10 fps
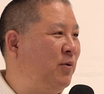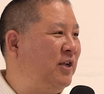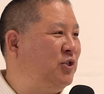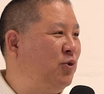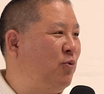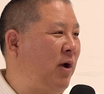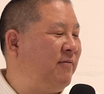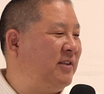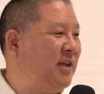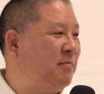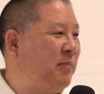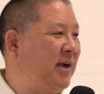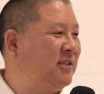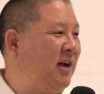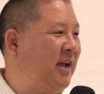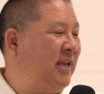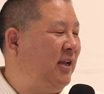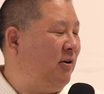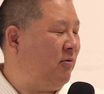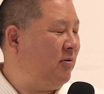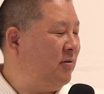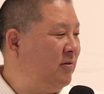When did you gravitate back to Aikido?